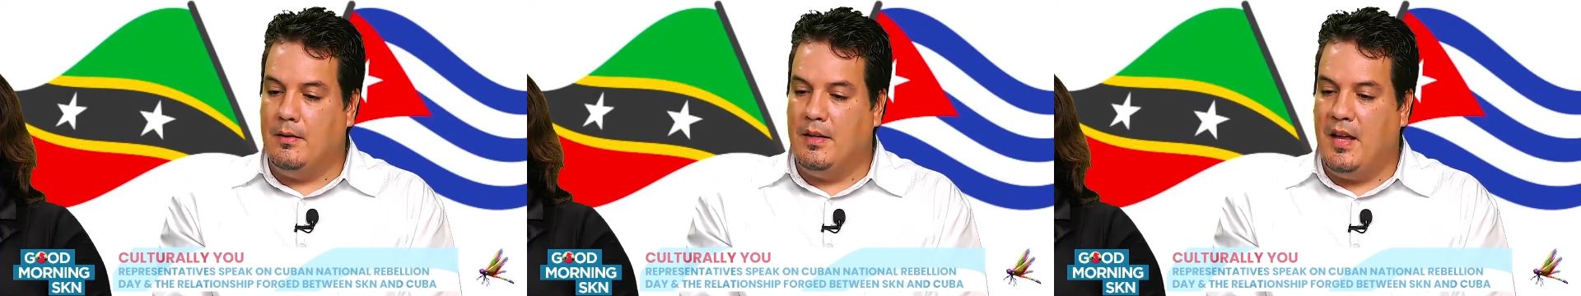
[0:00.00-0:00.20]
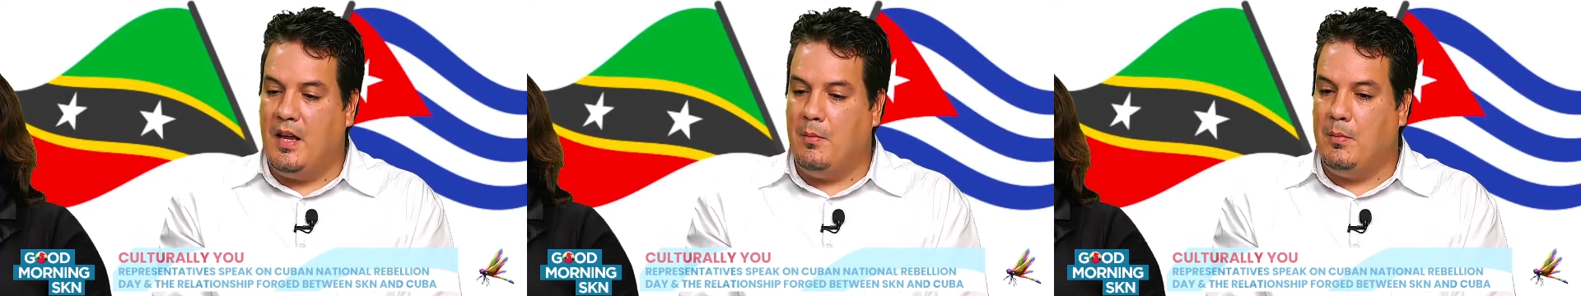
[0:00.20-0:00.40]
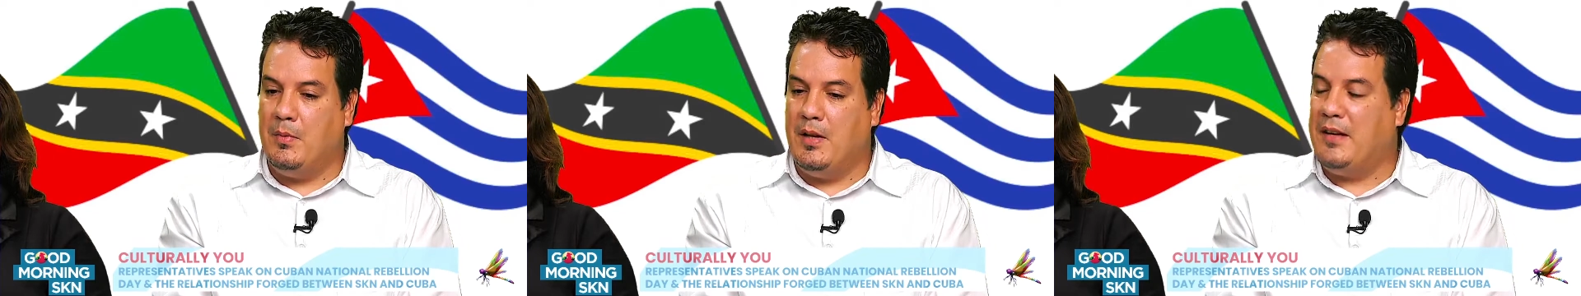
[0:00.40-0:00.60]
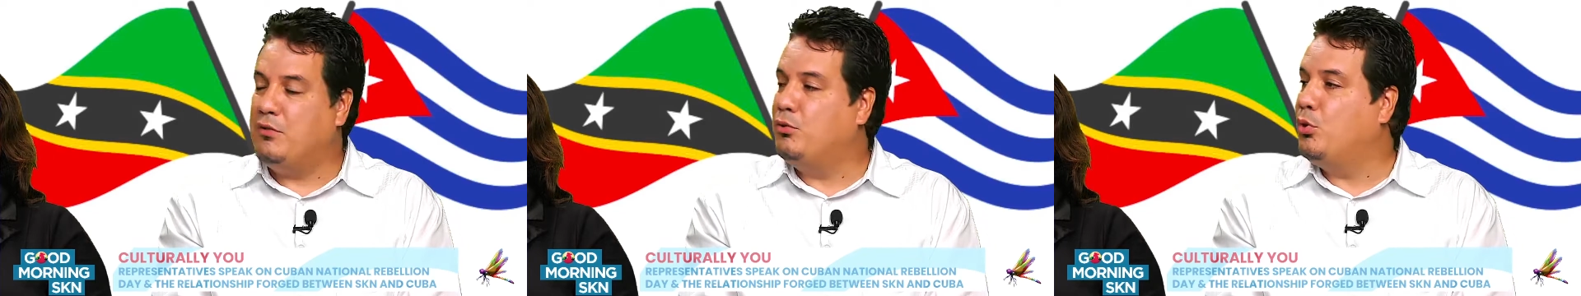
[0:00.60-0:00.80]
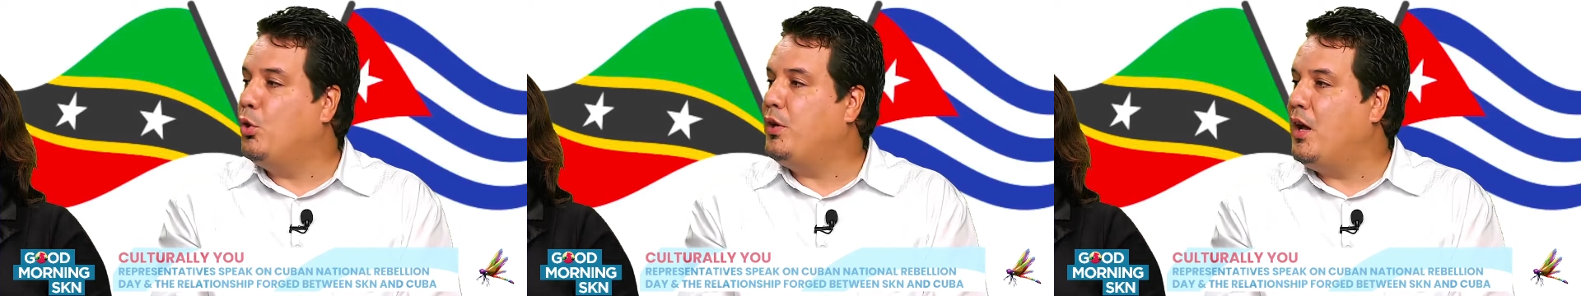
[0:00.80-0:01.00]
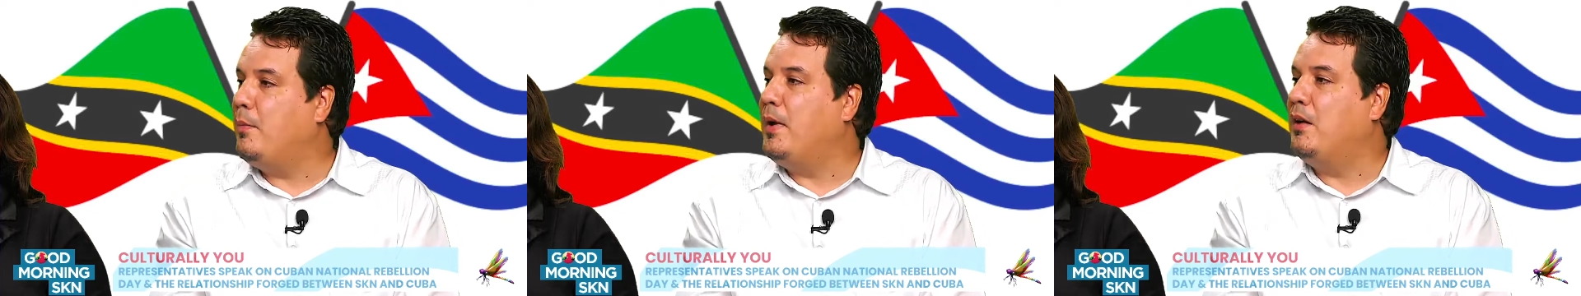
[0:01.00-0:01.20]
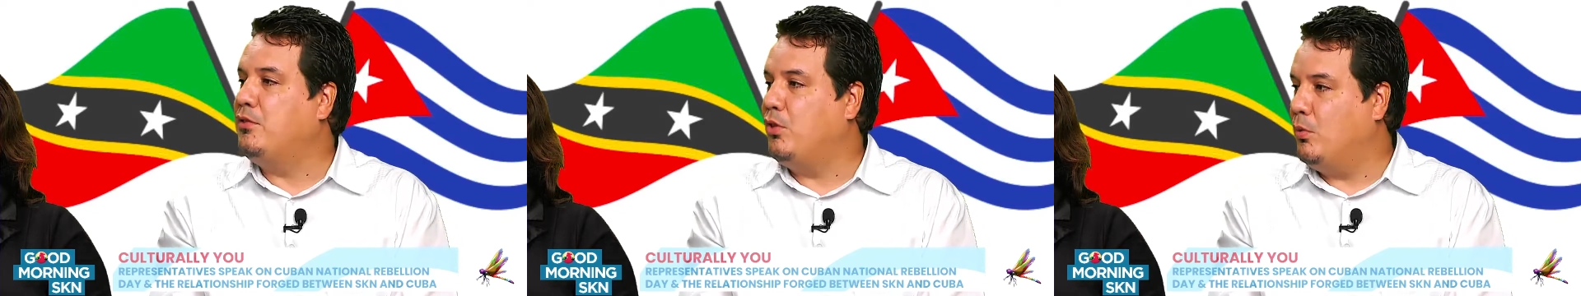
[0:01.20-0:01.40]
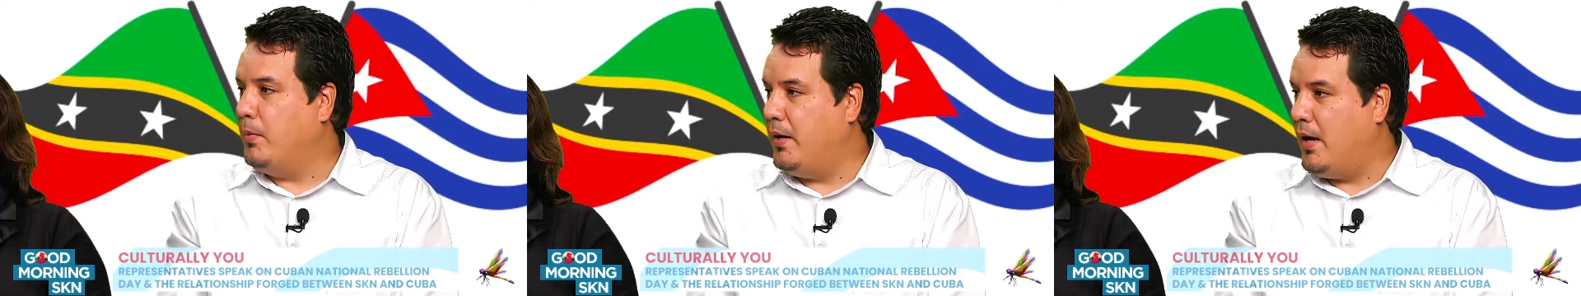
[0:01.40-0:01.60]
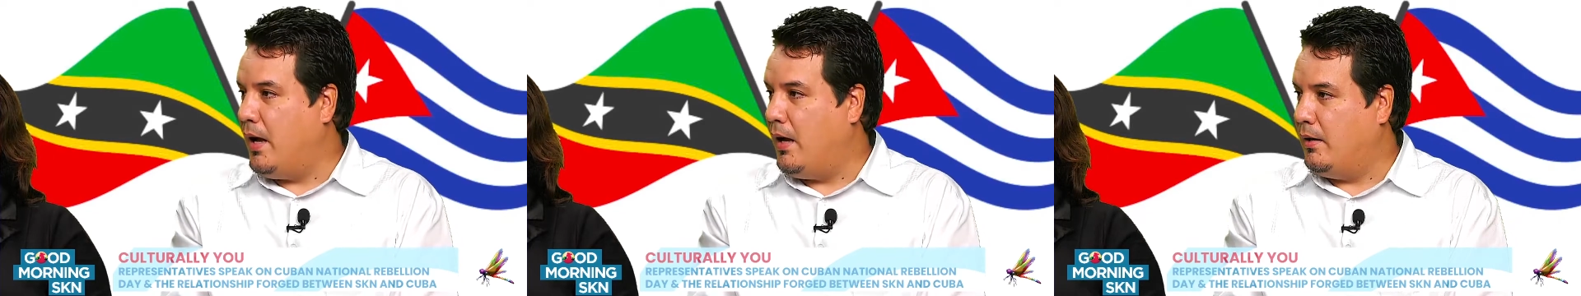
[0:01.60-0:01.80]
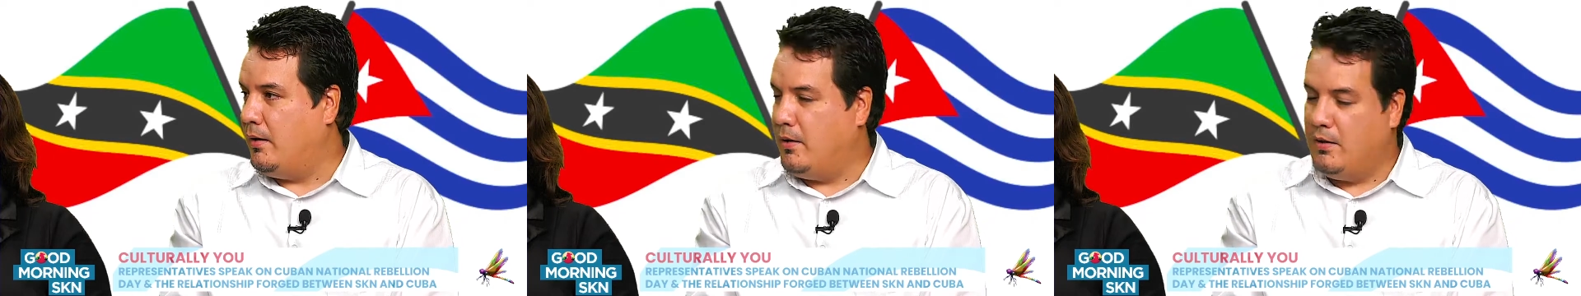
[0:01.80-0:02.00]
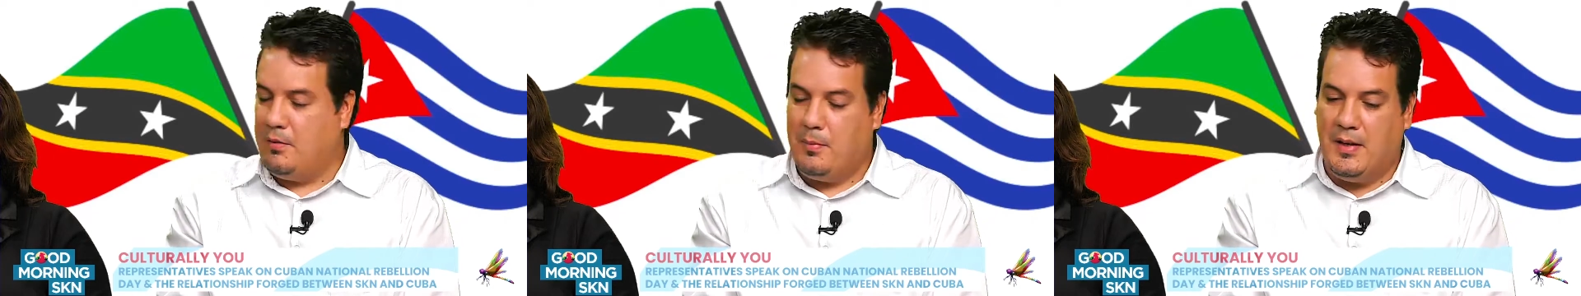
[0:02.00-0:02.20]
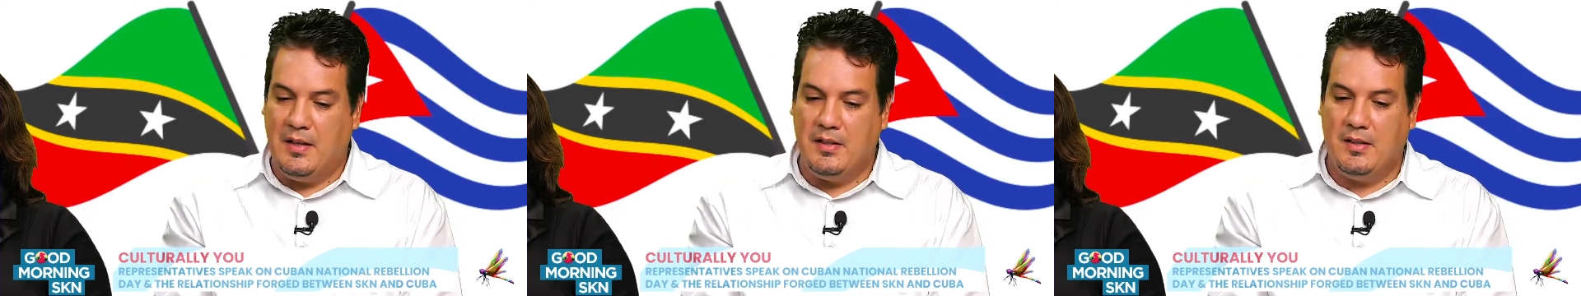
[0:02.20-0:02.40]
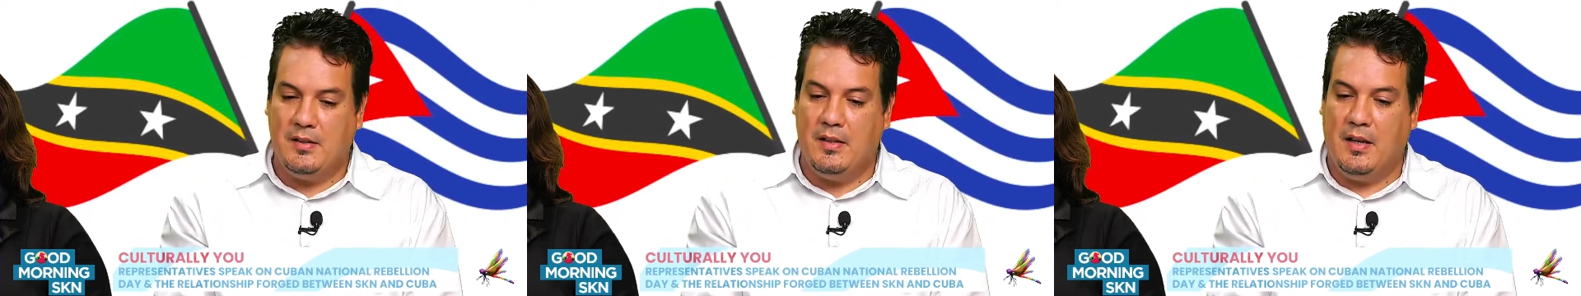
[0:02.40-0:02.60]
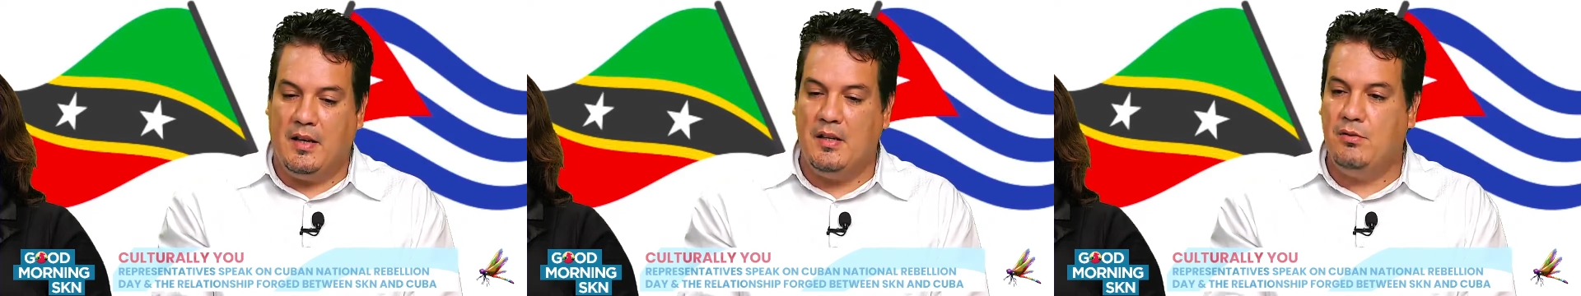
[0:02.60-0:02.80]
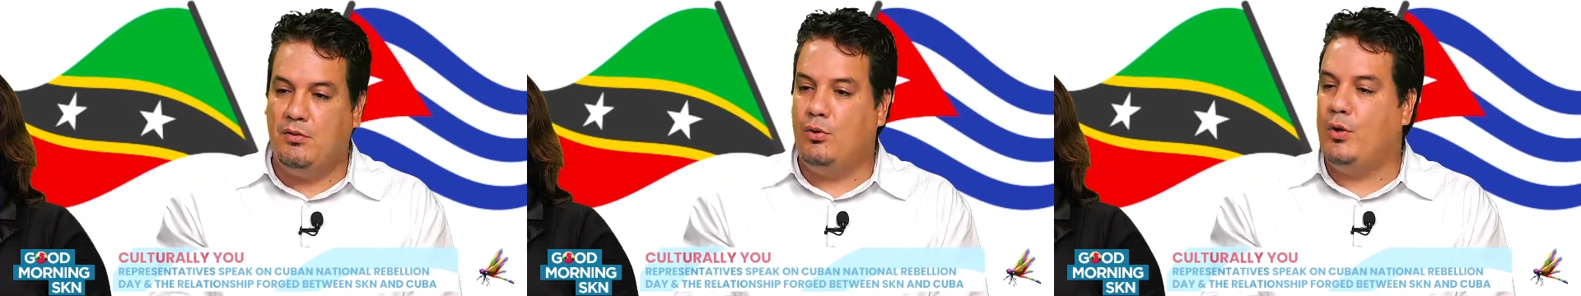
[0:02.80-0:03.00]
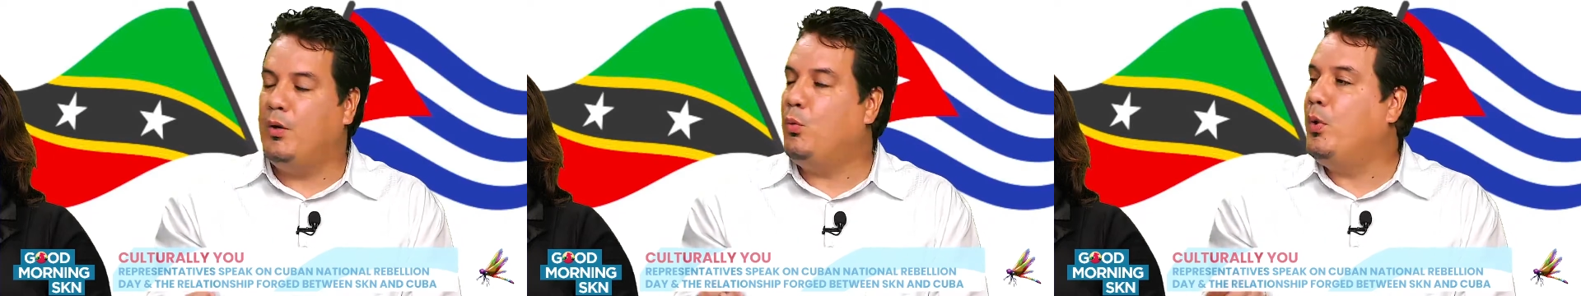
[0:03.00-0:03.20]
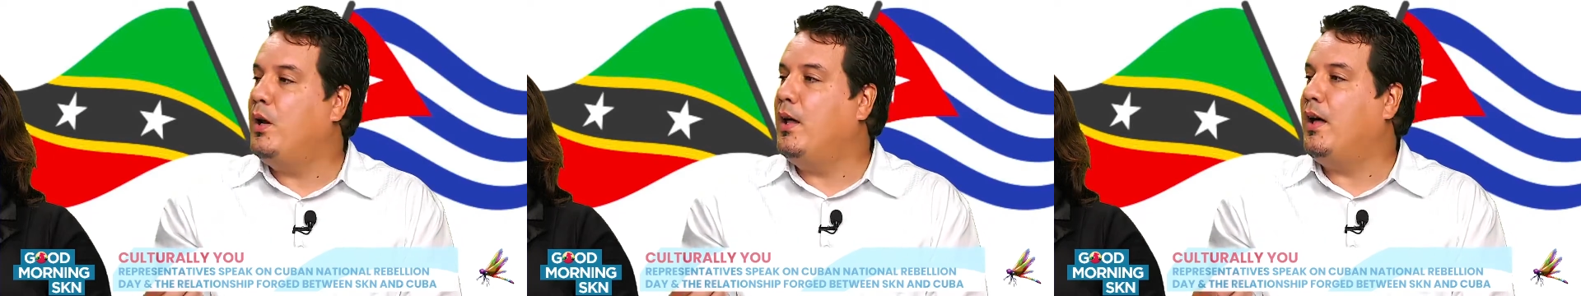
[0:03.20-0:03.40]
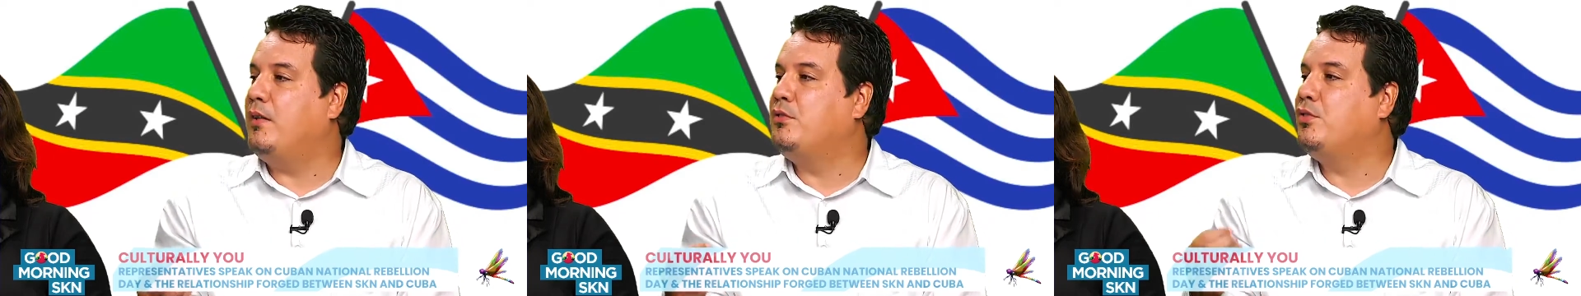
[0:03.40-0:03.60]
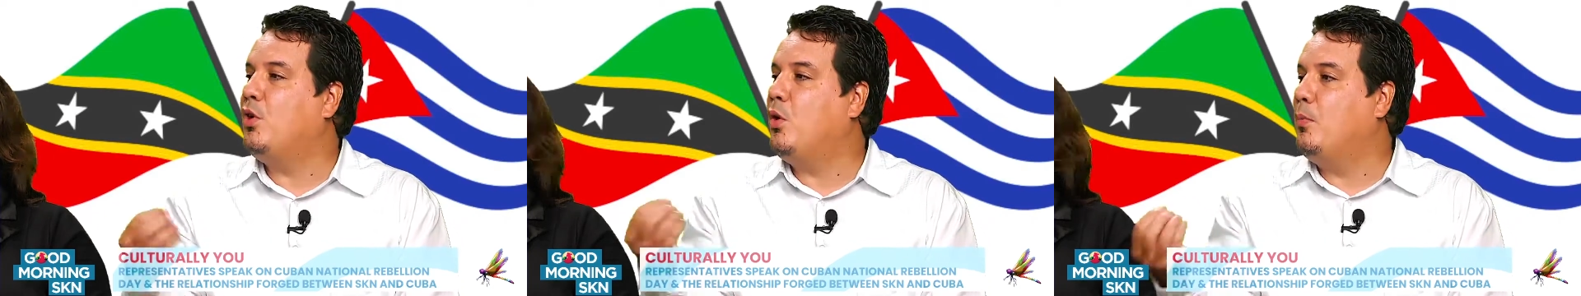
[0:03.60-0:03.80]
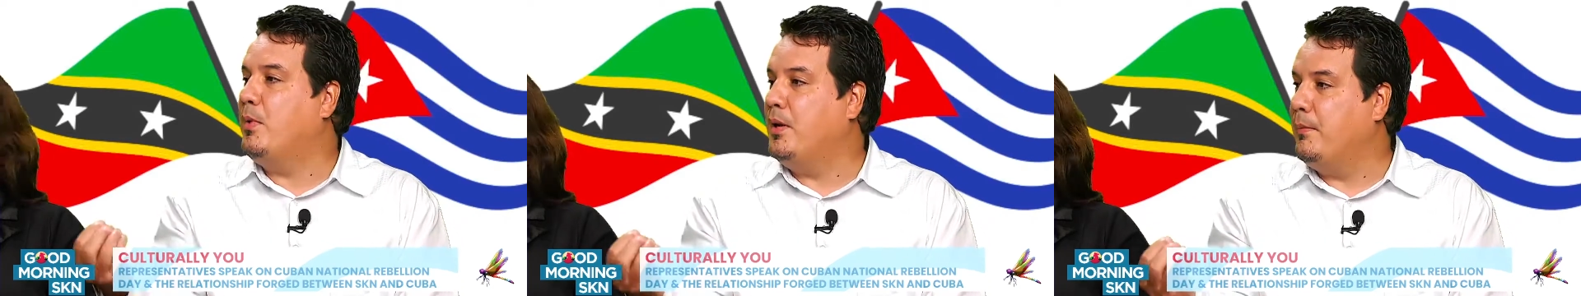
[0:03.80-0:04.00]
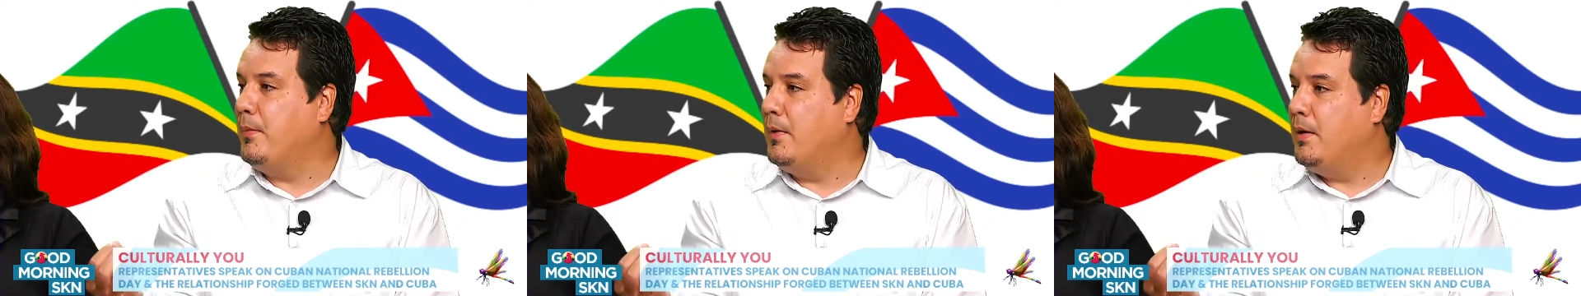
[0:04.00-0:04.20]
named La Historia Me Absolverá. It means the history will absolve me.